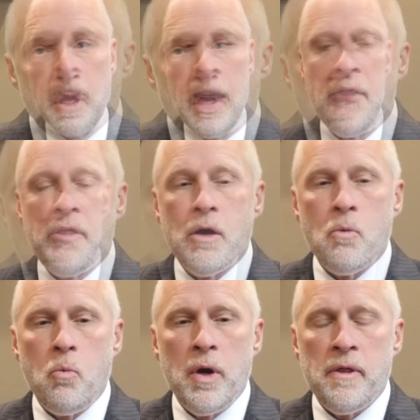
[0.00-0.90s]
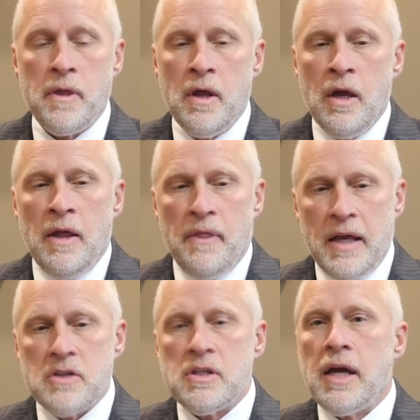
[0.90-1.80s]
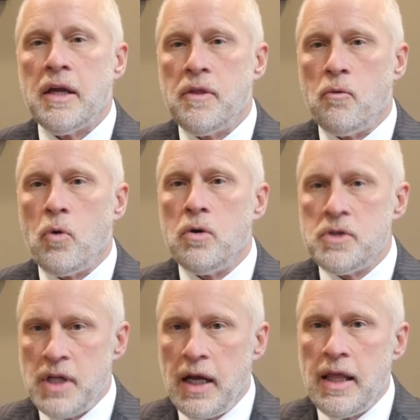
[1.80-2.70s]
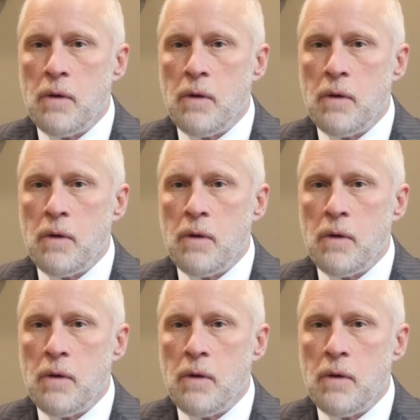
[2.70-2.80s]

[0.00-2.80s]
And I think with things like the rural study